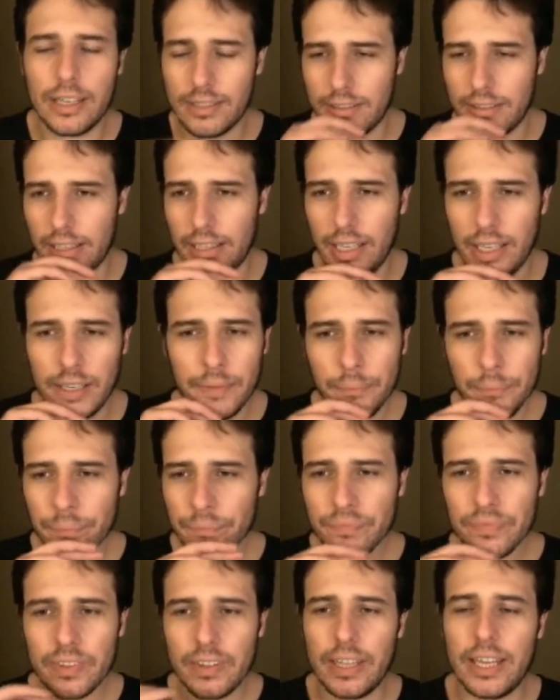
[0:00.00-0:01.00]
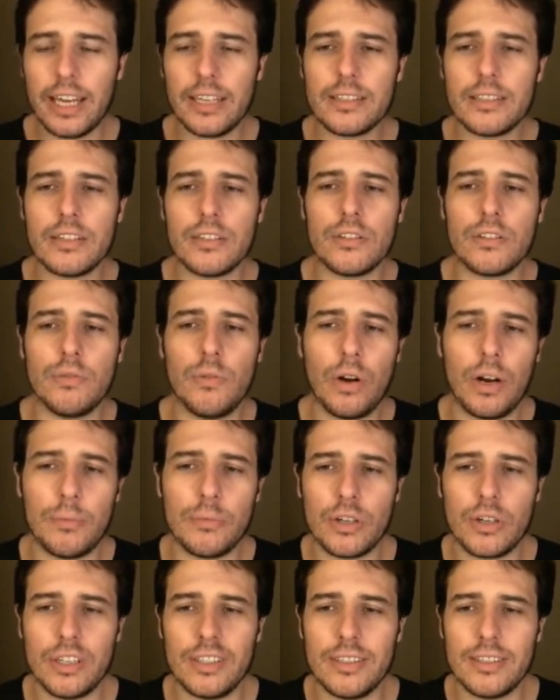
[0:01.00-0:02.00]
the essence of what I'm
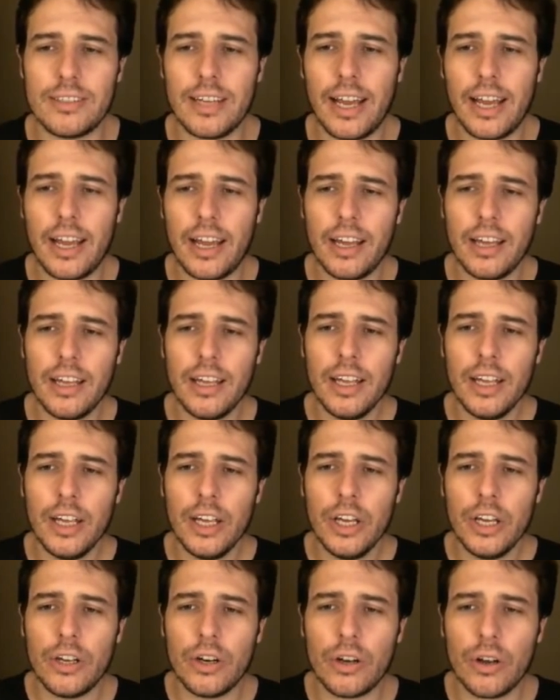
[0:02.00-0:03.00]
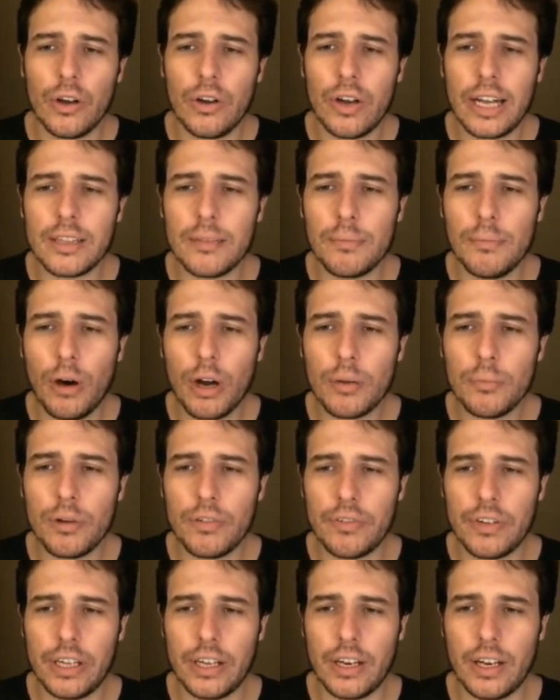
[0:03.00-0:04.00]
trying to say. You know, at the bottom
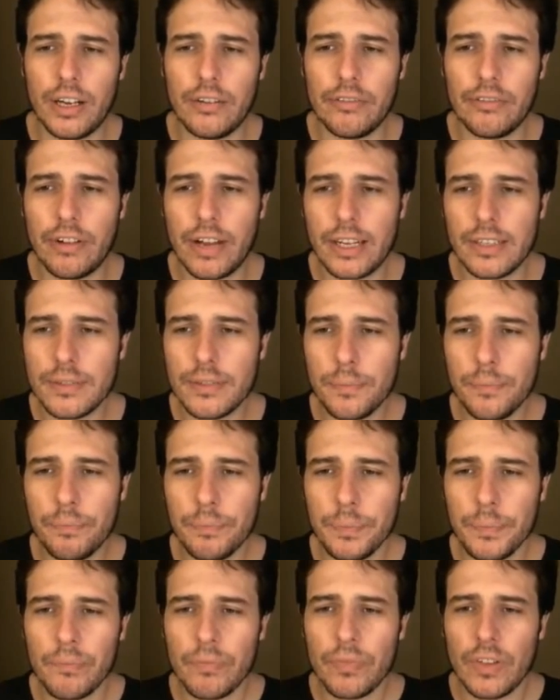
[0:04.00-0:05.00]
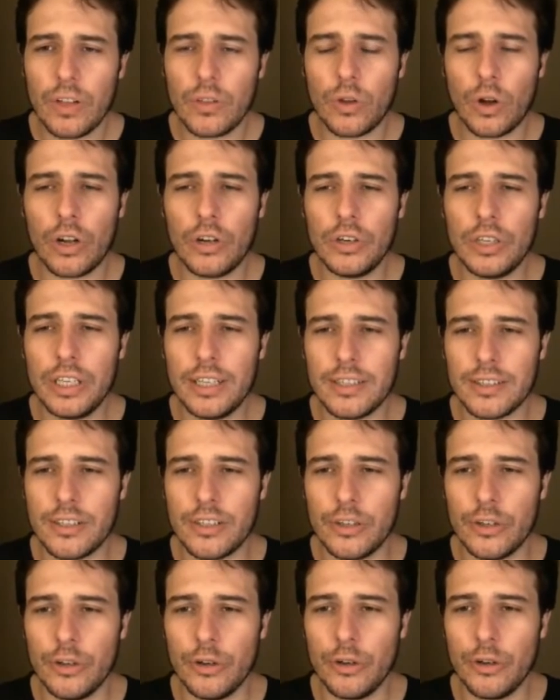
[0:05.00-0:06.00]
over here, in fact, not only does
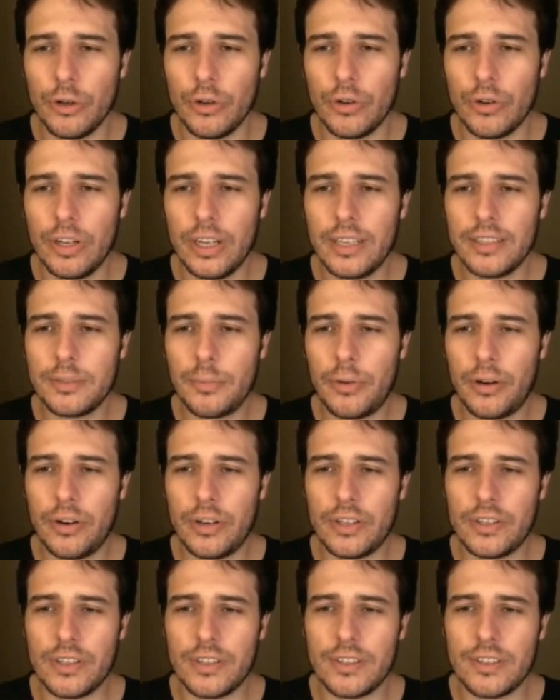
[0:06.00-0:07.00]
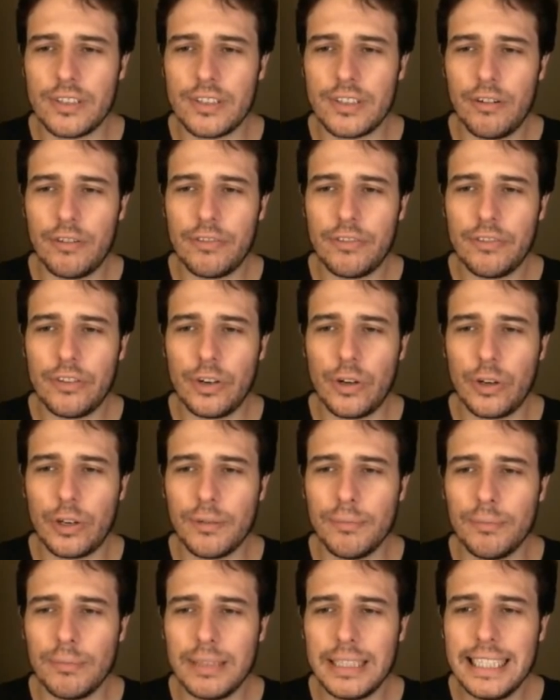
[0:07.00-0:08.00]
the new moon experience itself, you know,
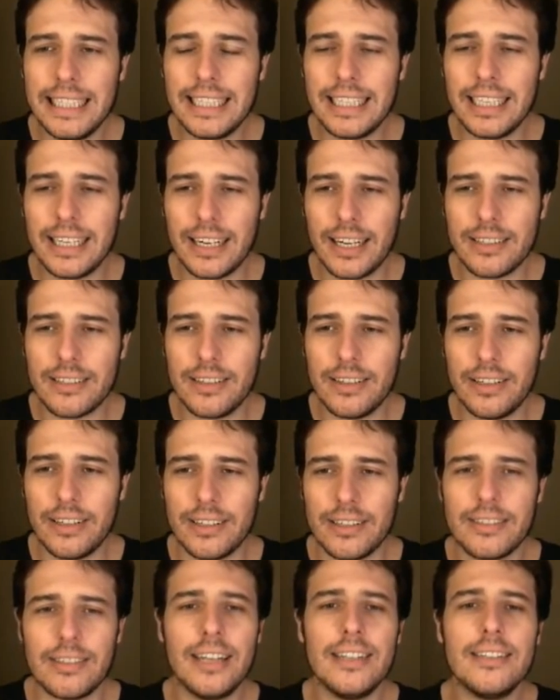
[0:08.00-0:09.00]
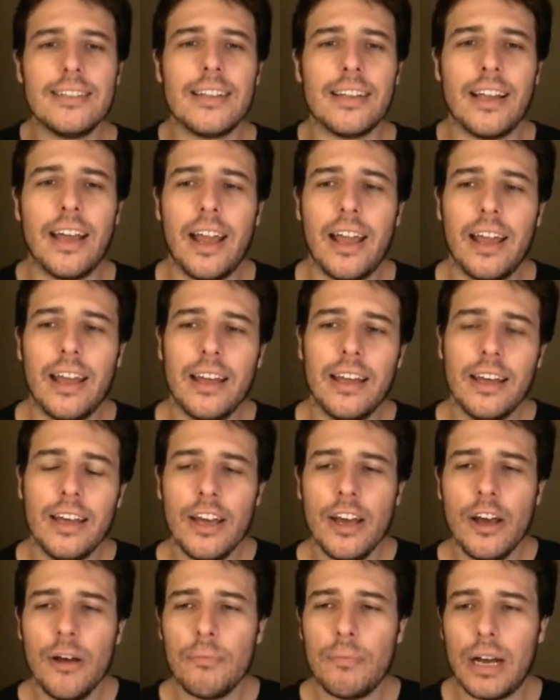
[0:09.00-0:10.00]
completely and utterly in the center there,
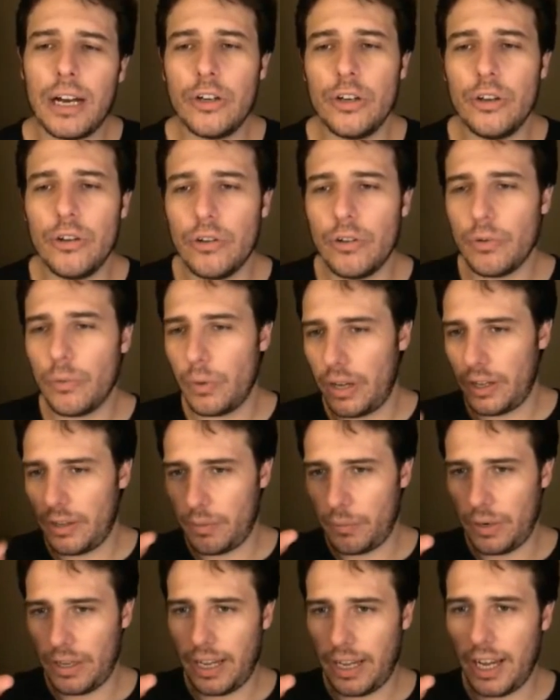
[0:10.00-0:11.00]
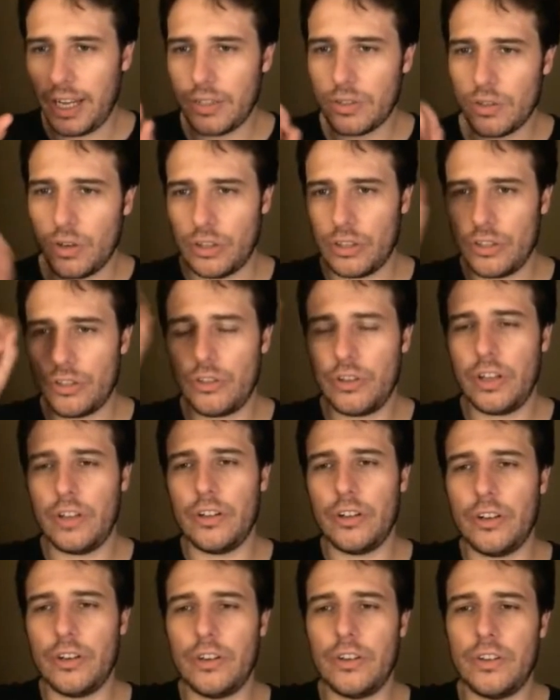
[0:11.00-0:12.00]
but where the heads are and
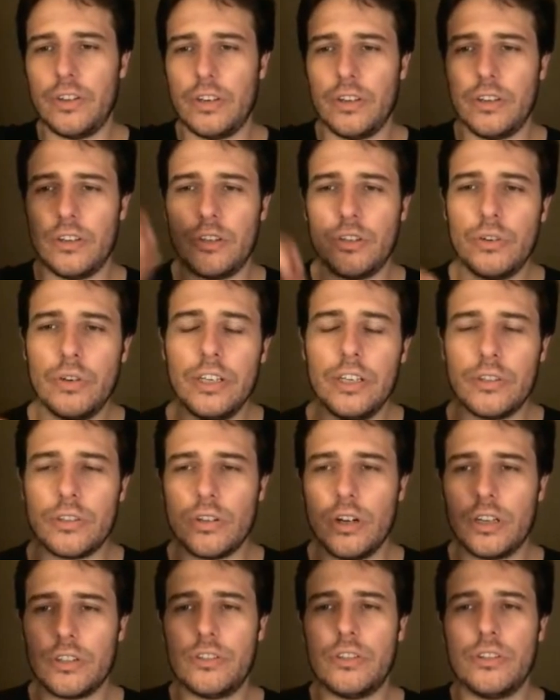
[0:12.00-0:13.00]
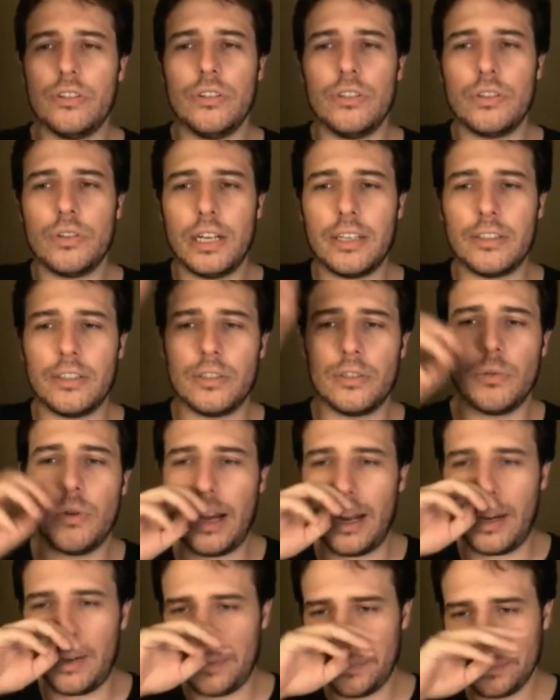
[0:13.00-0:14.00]
the tree starts to intertwine,